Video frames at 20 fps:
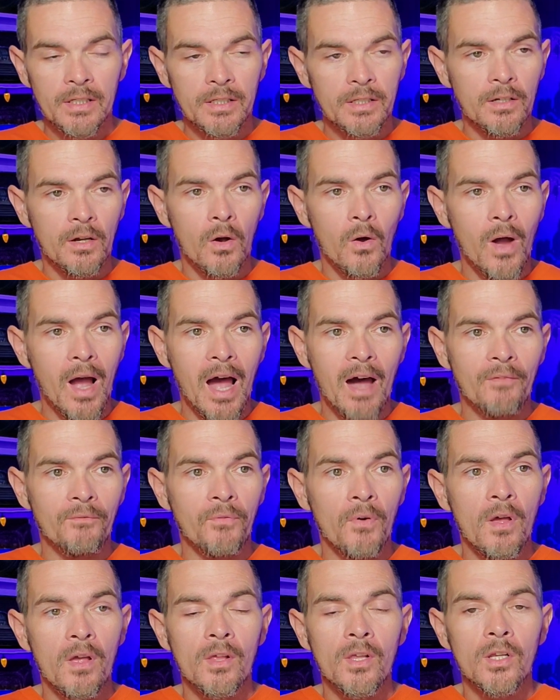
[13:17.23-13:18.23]

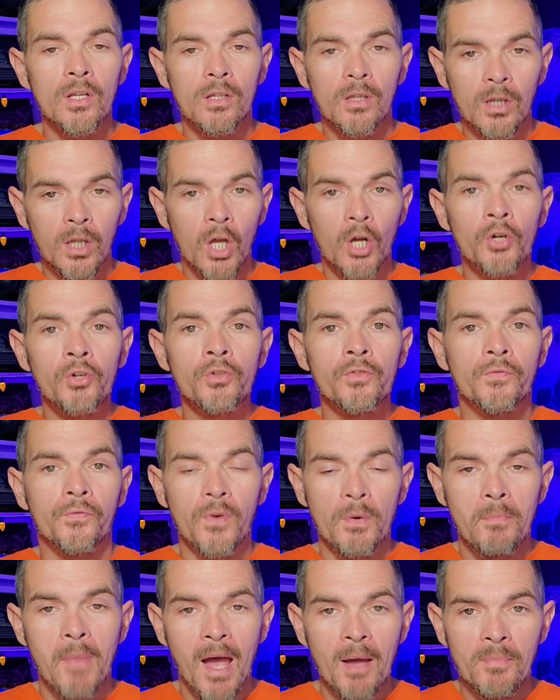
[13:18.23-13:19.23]
I've learned
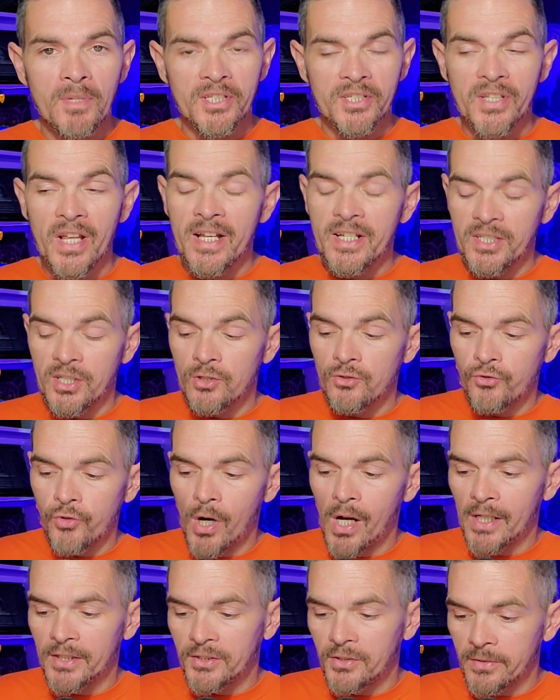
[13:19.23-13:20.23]
from my mistakes and
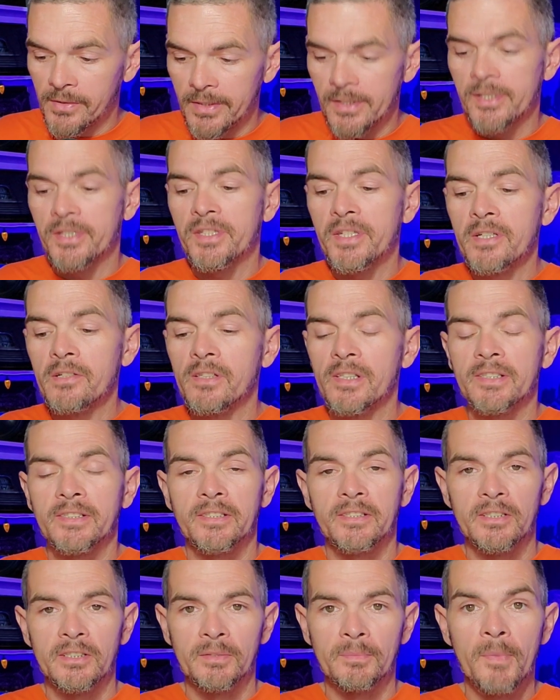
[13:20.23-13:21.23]
tried to instill in
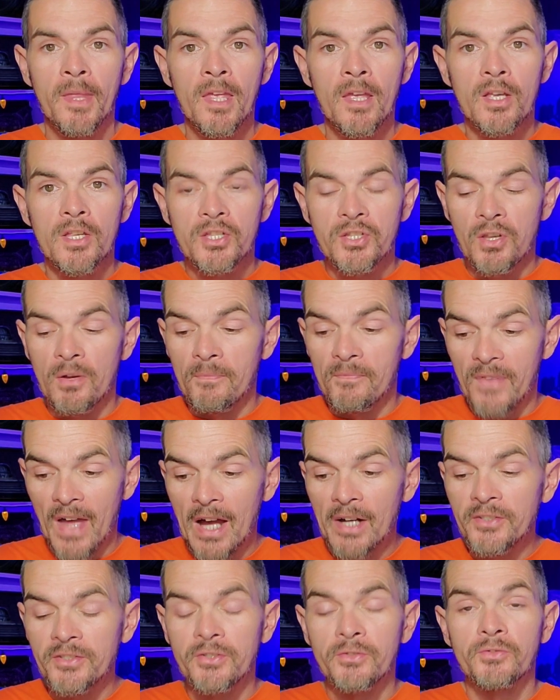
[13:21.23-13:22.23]
him some
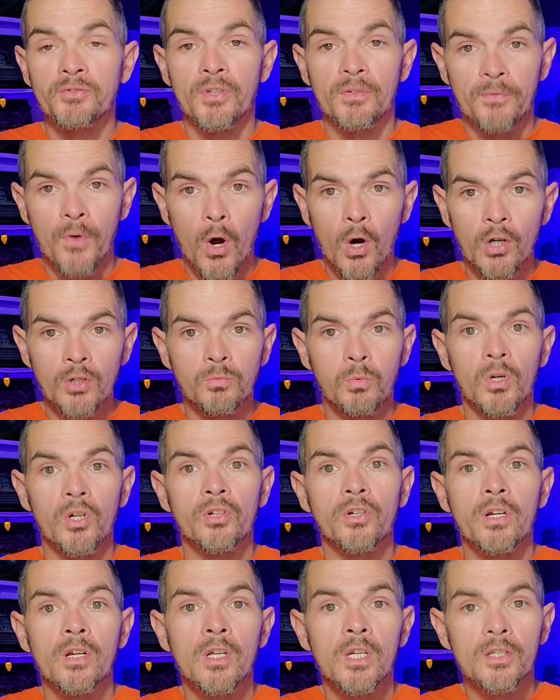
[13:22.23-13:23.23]
values of hard
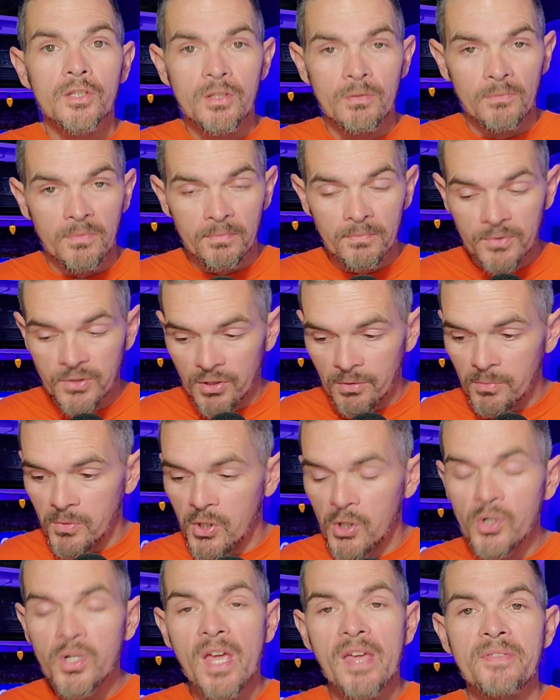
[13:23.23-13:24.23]
work, some
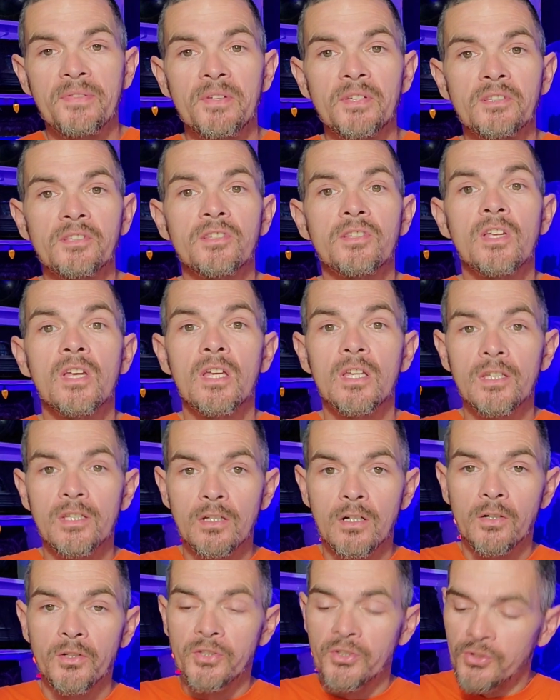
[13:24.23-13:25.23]
good ethics.
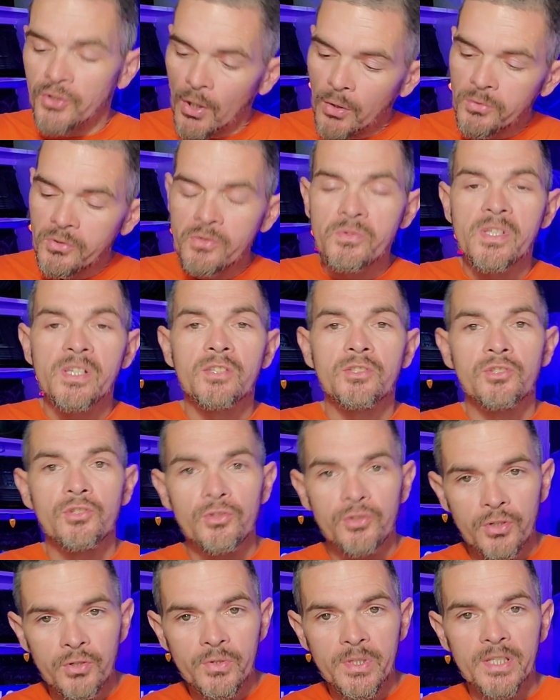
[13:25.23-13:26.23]
You don't do this,
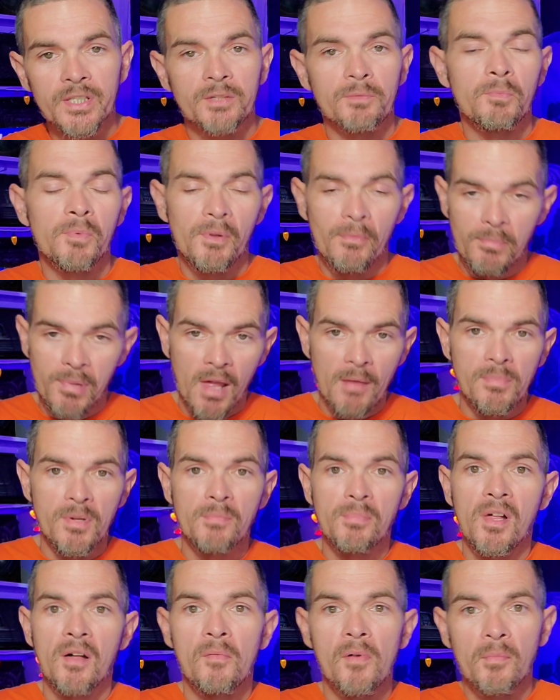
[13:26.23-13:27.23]
you do this, blah, blah, blah,
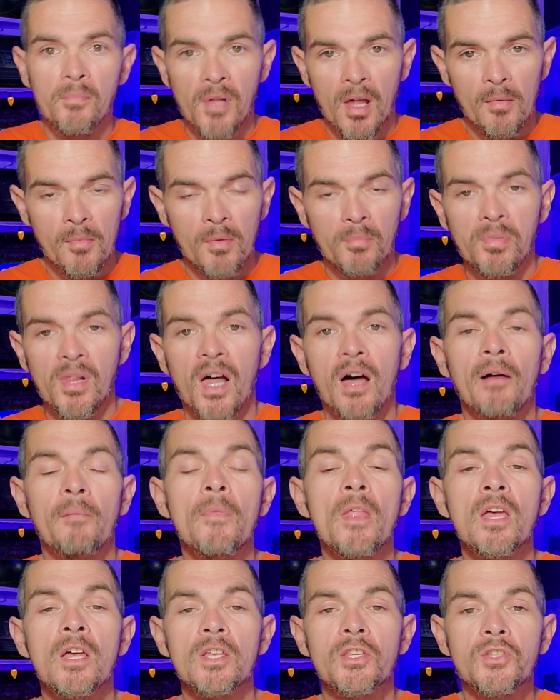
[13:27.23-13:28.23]
blah, blah, blah, blah, blah.
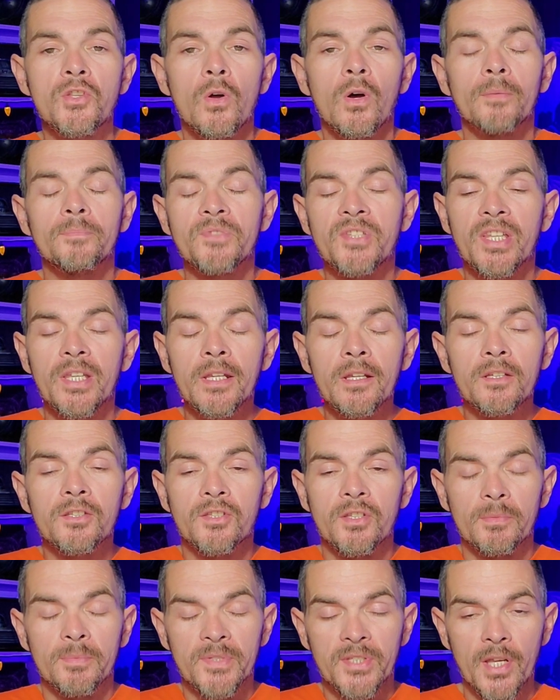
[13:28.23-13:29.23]
So I'm seeing
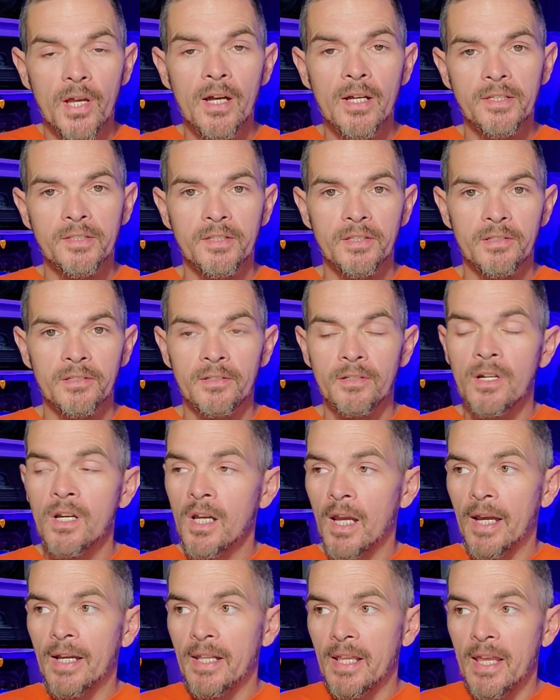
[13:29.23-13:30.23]
some signs here.
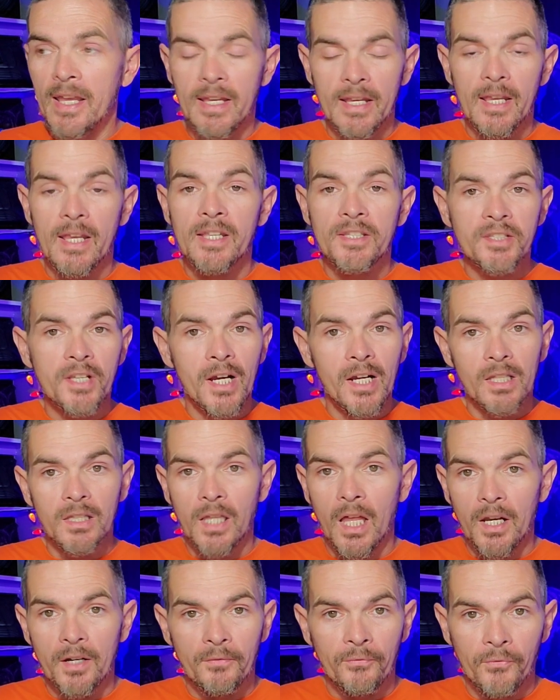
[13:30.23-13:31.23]
And he's got a
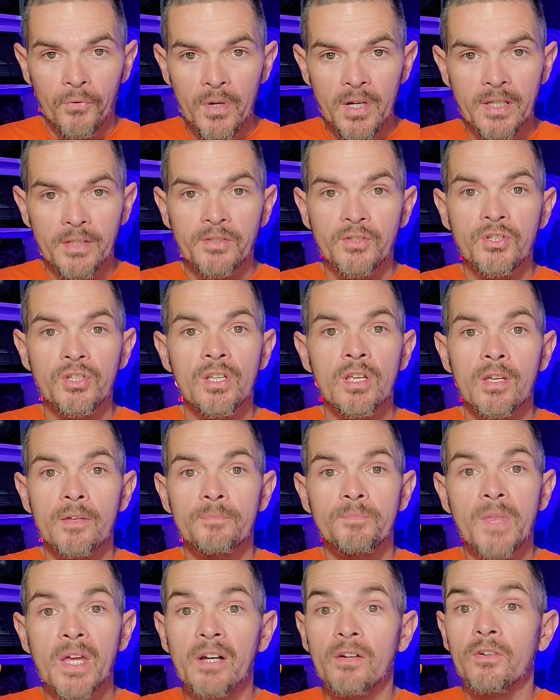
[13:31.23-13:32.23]
lot of friends
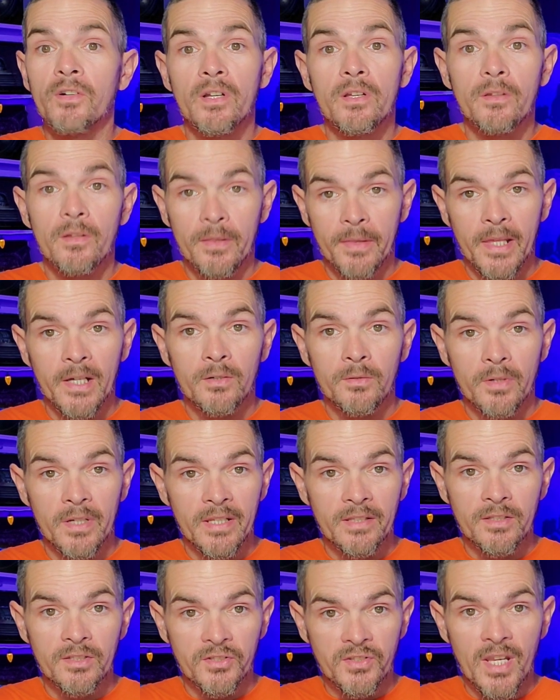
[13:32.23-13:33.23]
that are
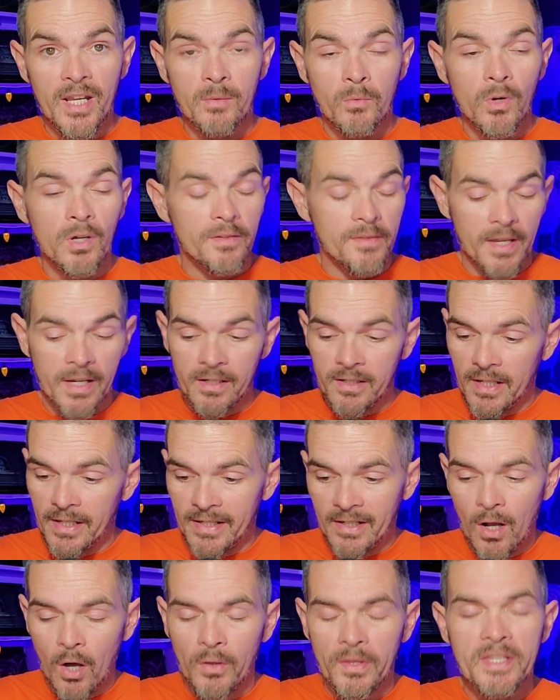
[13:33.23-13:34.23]
in the same way. They
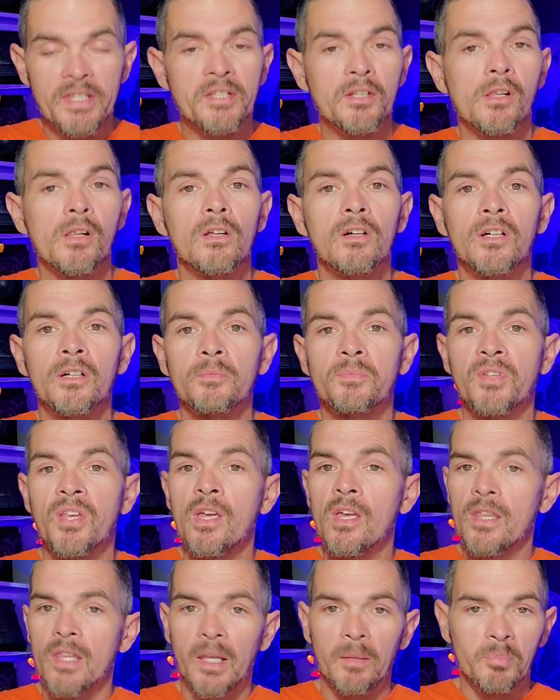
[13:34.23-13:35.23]
in all these clubs,
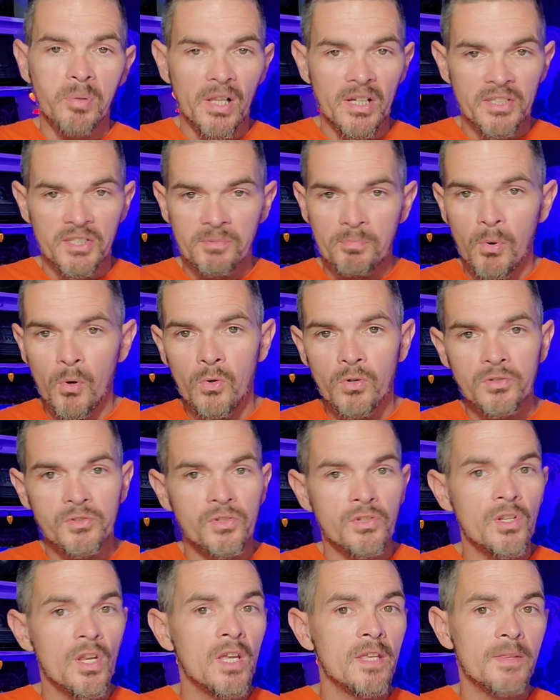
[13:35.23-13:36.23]
they play
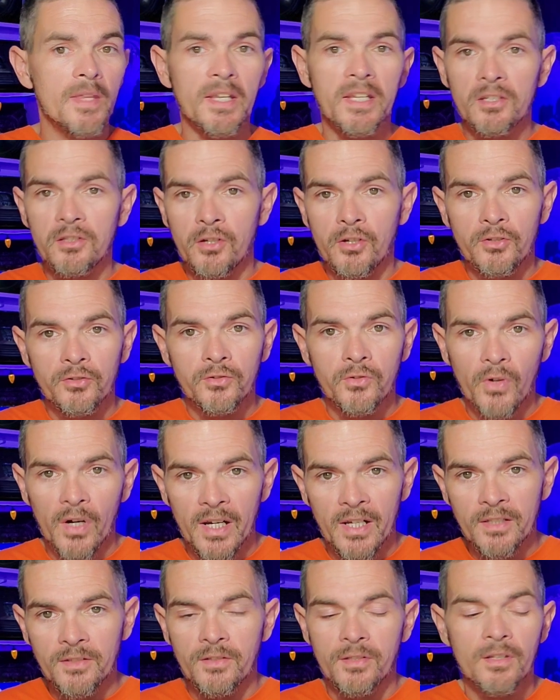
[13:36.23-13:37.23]
sports, they get good
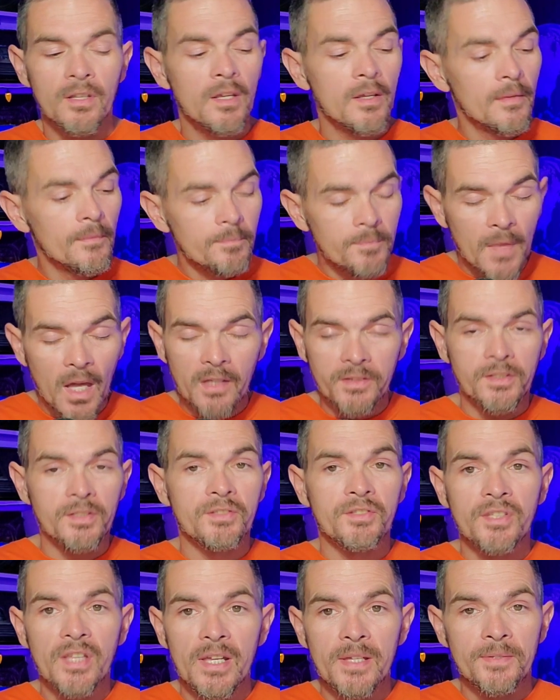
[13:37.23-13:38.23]
grades. Not to
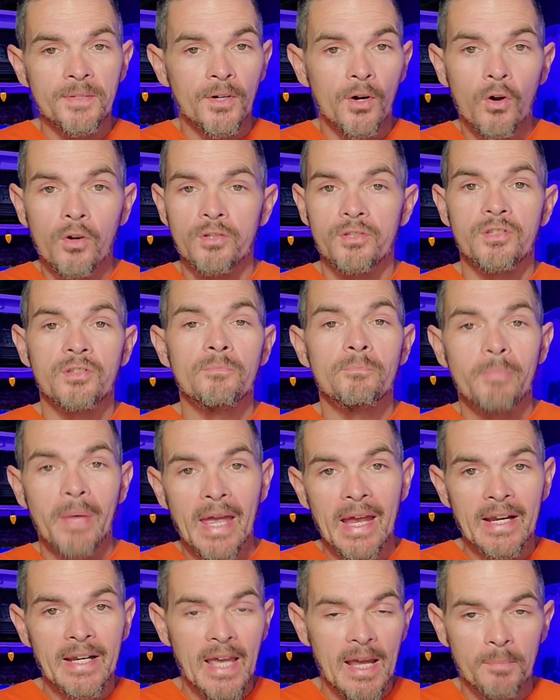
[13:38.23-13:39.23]
say there aren't some
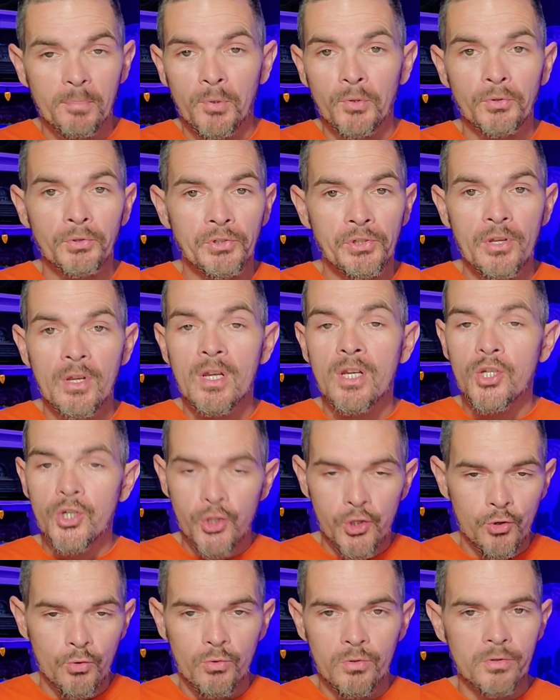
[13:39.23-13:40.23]
bad apples.
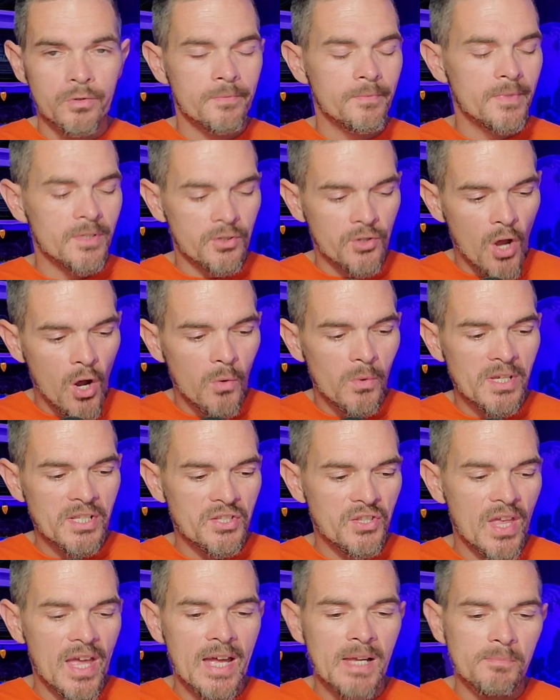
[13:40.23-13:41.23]
Sure, there's
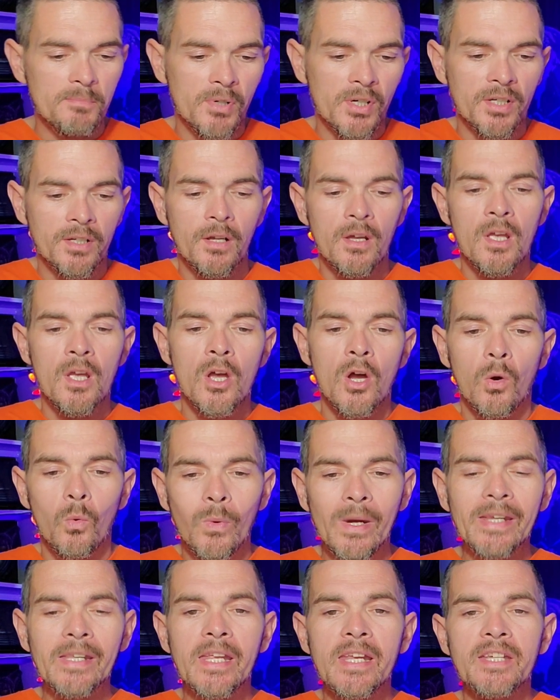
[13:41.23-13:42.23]
always that, but
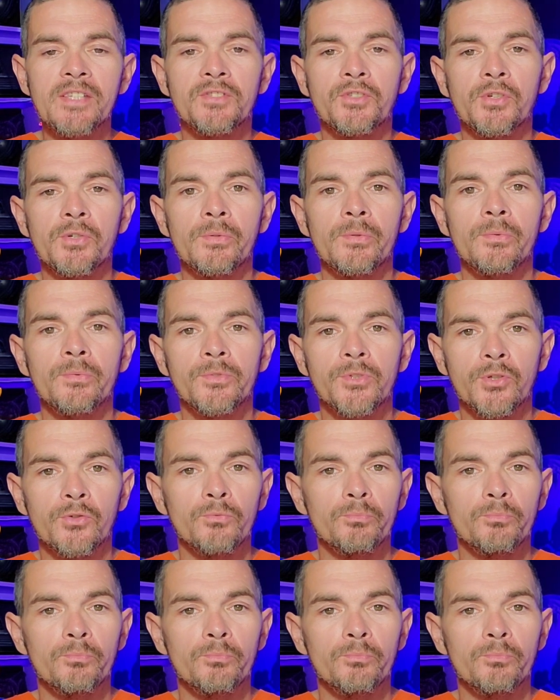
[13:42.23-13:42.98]
we need to